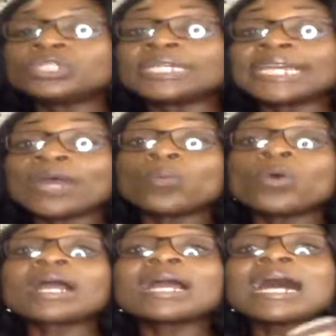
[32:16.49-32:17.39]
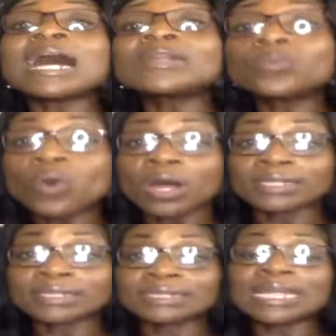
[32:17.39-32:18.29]
to get what God
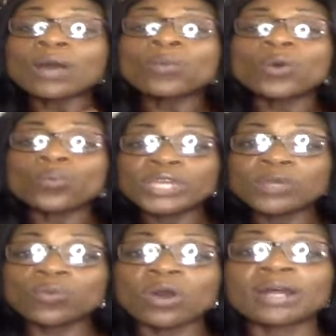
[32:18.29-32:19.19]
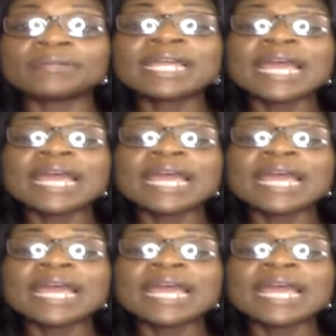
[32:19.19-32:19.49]
wants, not what we want.